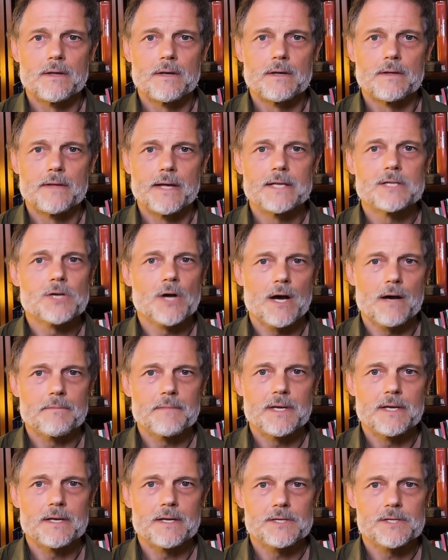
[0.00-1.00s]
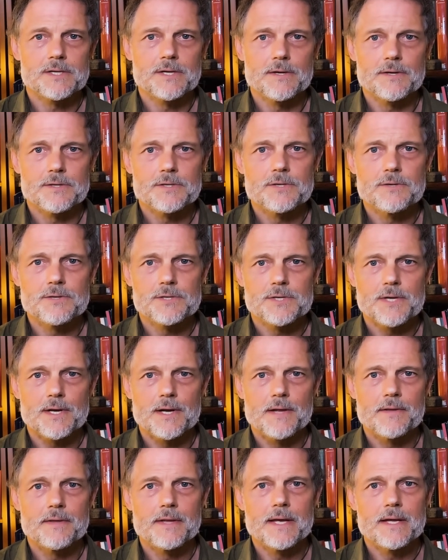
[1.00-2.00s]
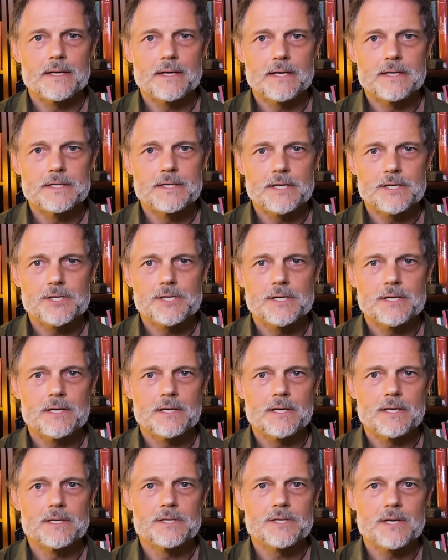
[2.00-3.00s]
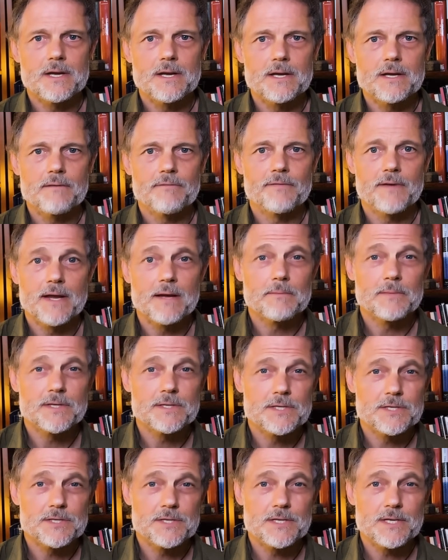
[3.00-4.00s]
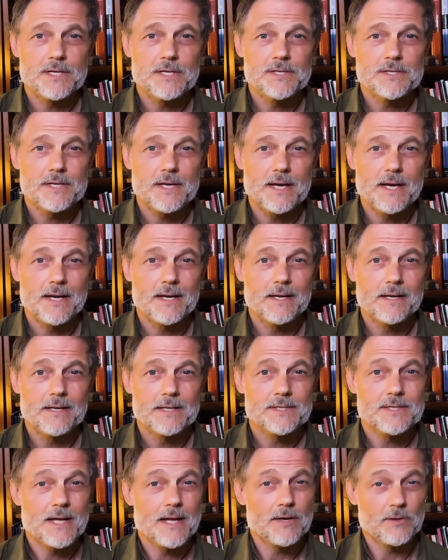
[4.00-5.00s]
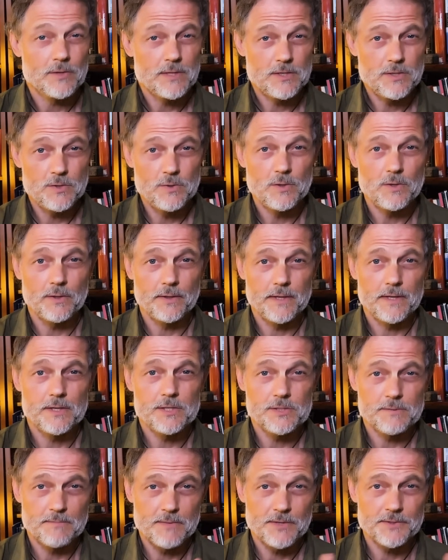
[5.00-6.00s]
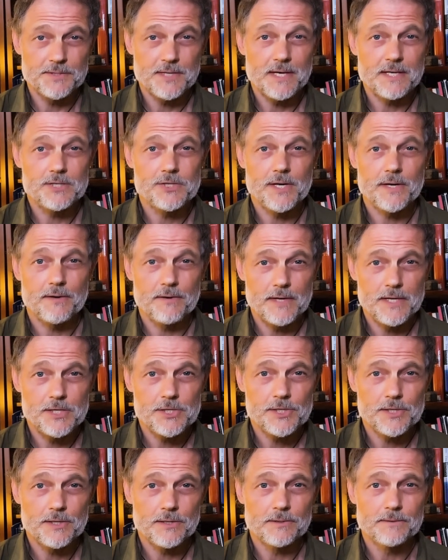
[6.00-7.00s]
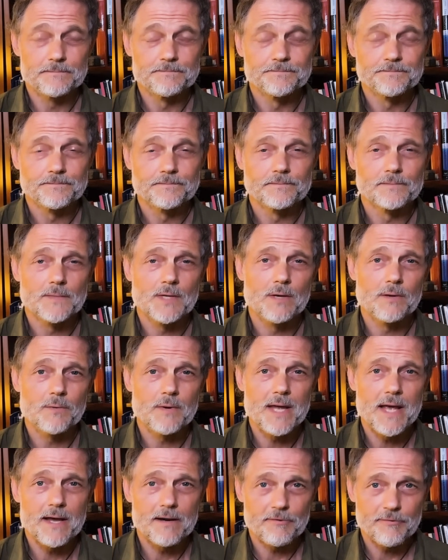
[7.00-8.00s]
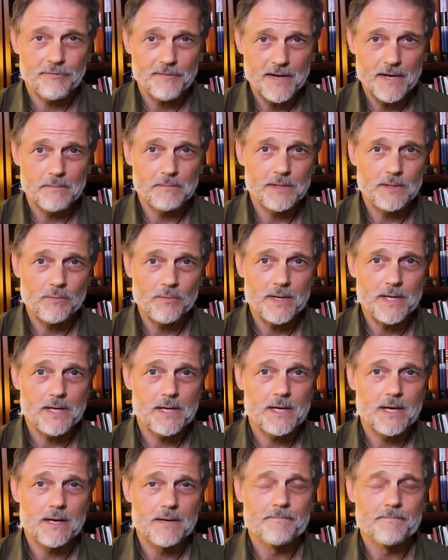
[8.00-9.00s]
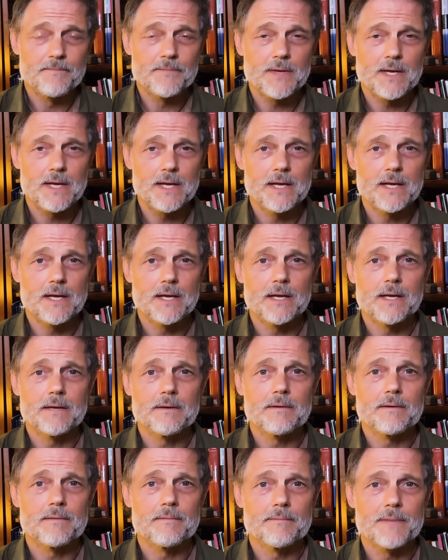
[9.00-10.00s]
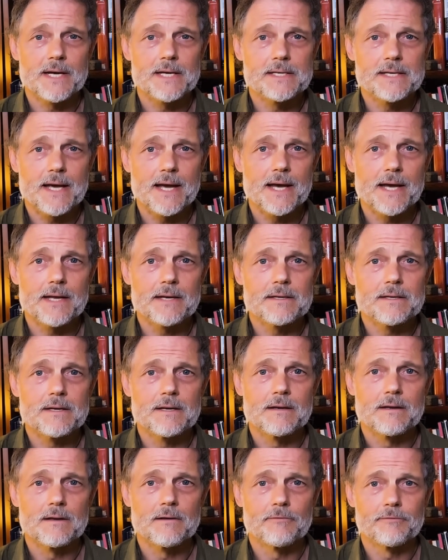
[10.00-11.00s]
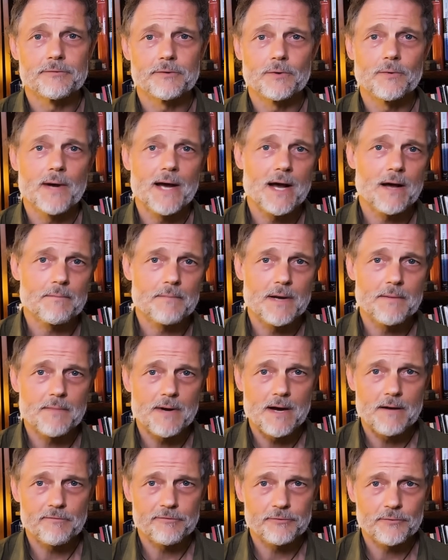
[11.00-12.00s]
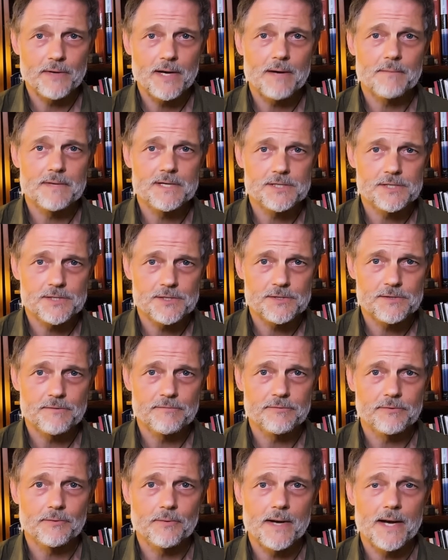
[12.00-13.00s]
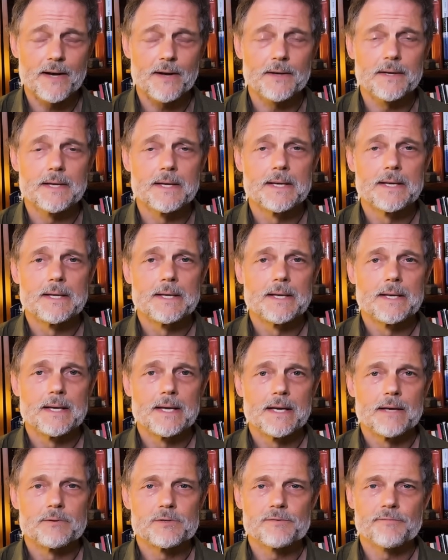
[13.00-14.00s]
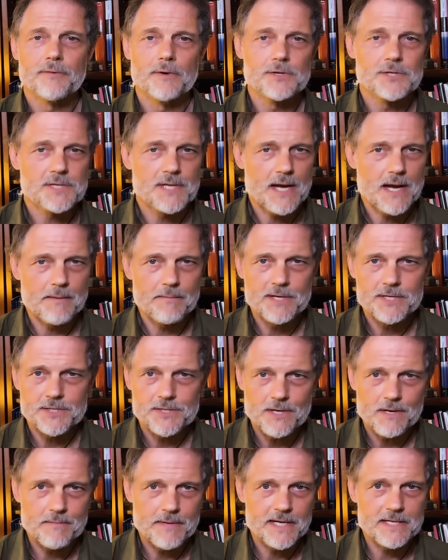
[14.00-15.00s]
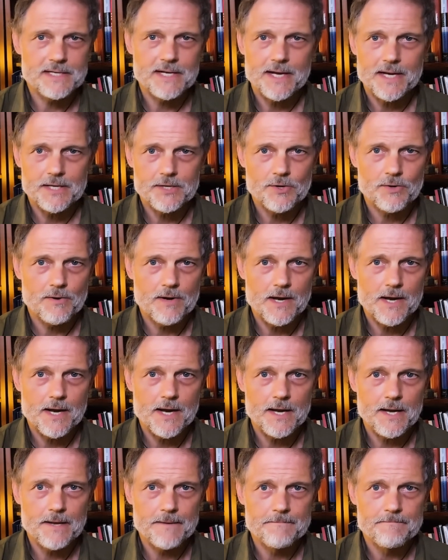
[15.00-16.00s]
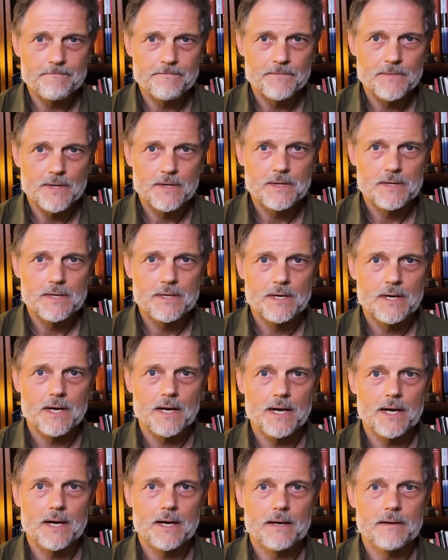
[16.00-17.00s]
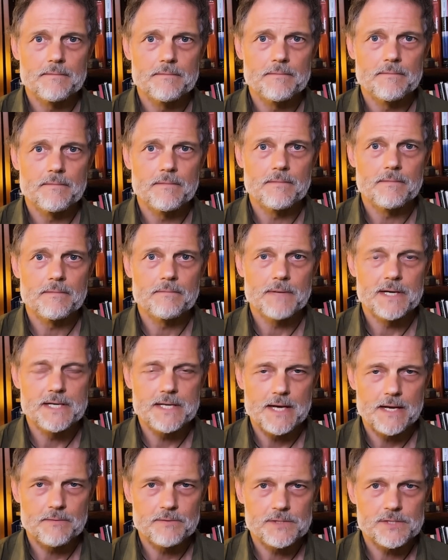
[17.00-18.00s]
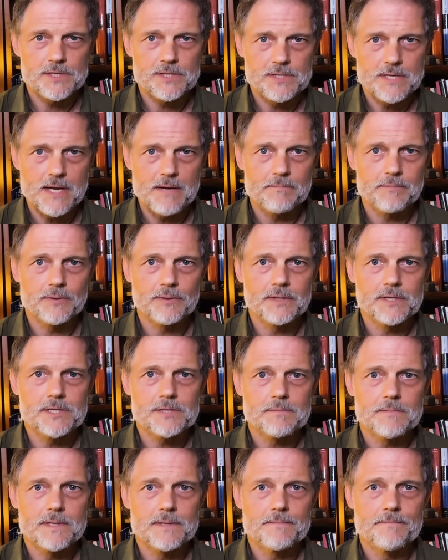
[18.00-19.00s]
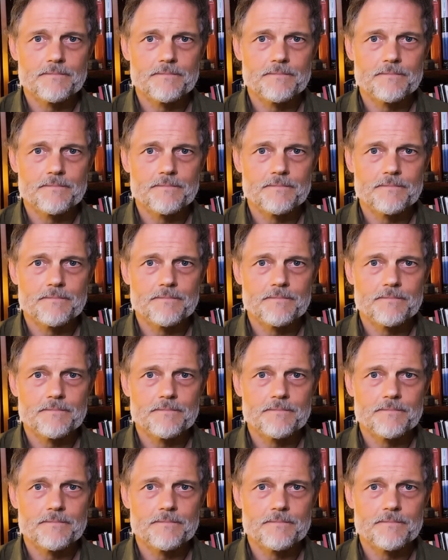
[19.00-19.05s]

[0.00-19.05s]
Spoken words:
They taught me at Sierra Tucson that addiction is a family disease, and it's not only nuclear, it's multi-generational. We had a family week, and my dad flew out, my mom flew out, my sister flew out. It was the first time I saw my dad cry. My dad was a state policeman